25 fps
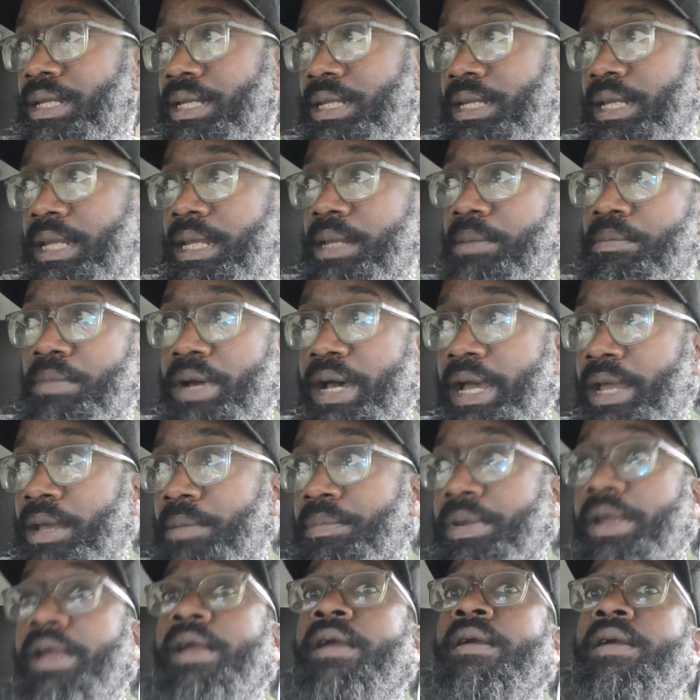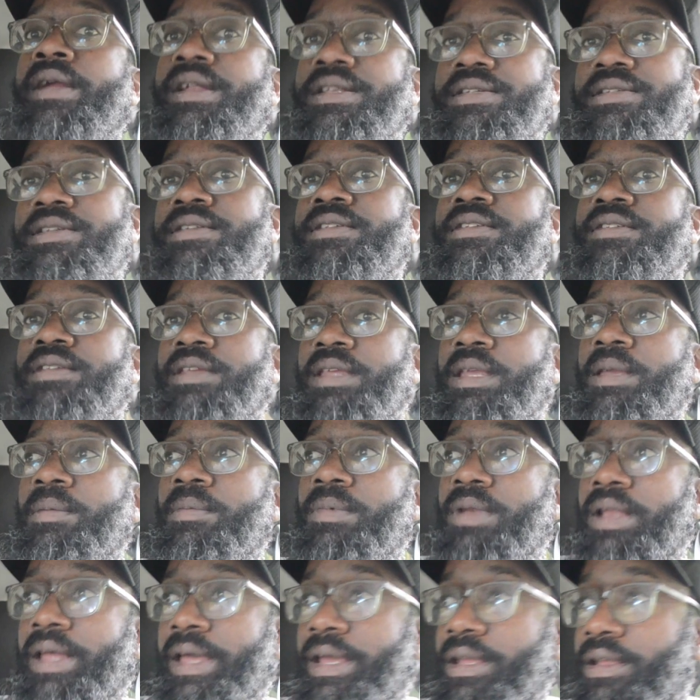keep my appearance and seem
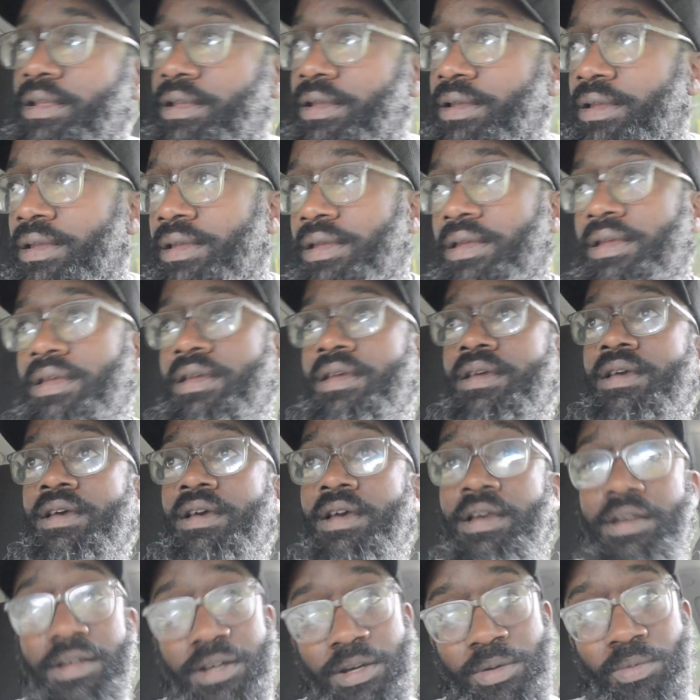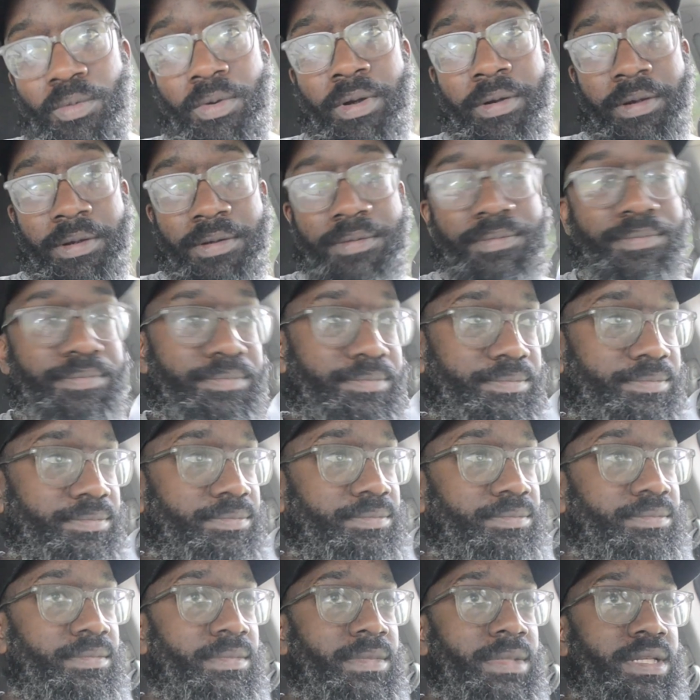like a good worker.
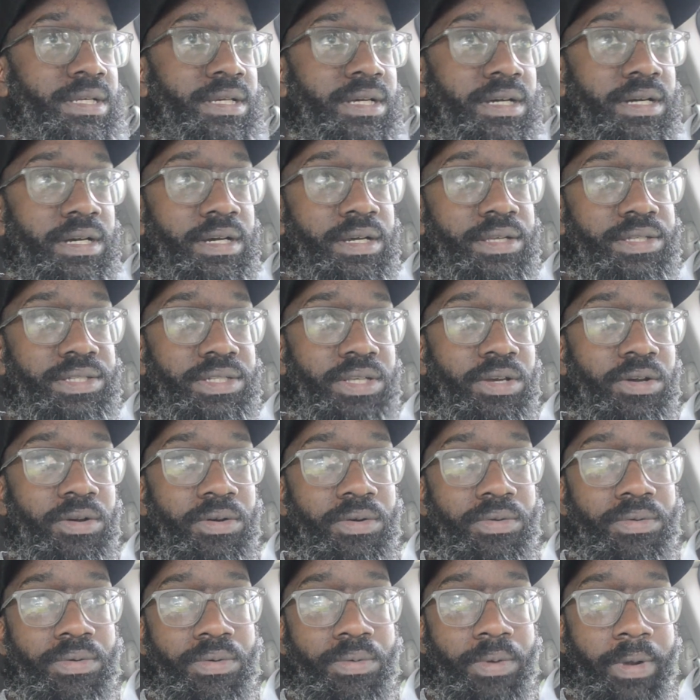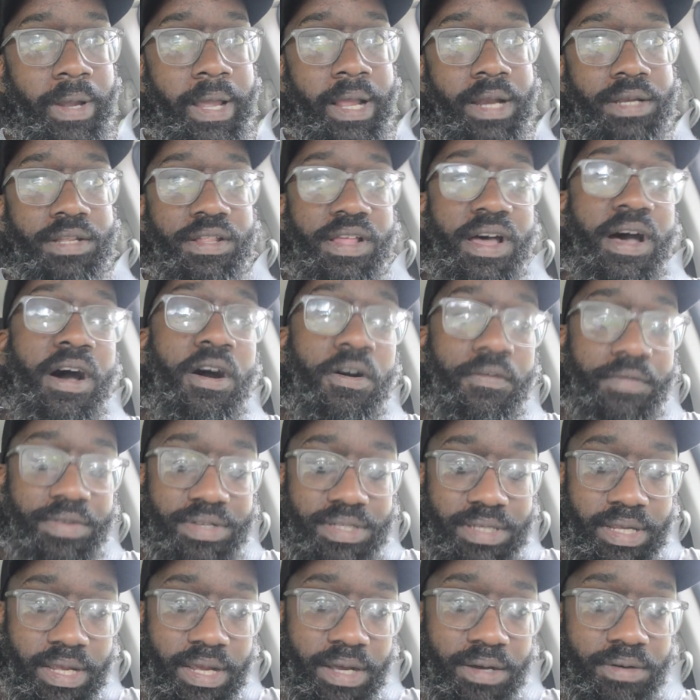So we're headed to the
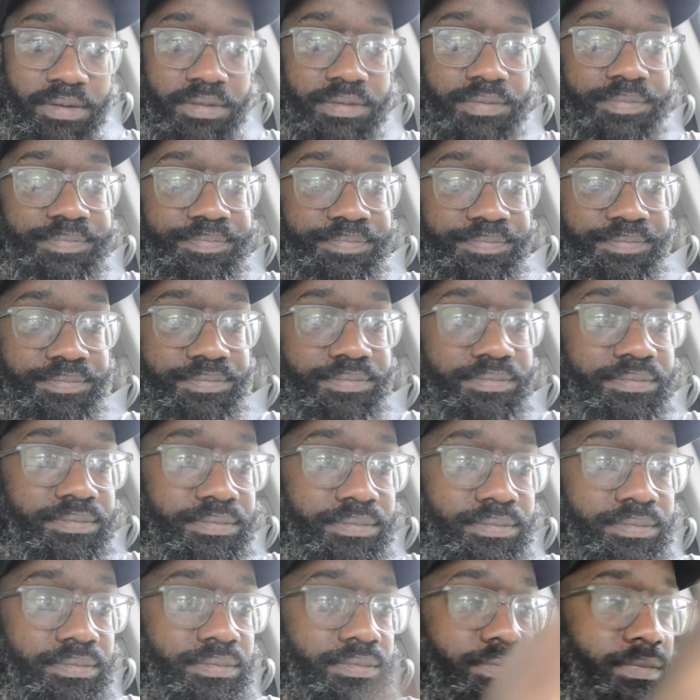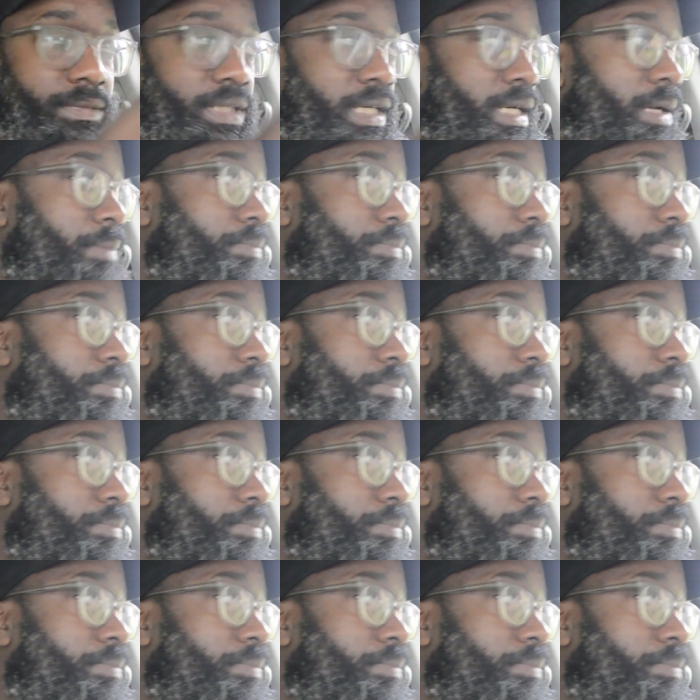office now, and